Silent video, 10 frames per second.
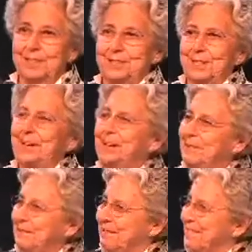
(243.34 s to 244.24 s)

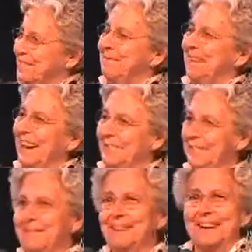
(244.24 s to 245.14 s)
excused, but I'm
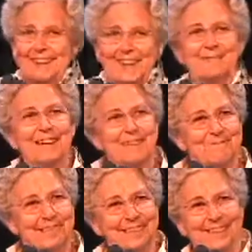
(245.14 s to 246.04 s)
afraid that would
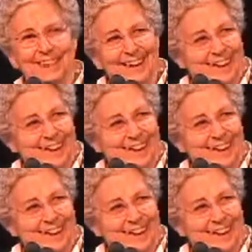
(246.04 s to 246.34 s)
empty the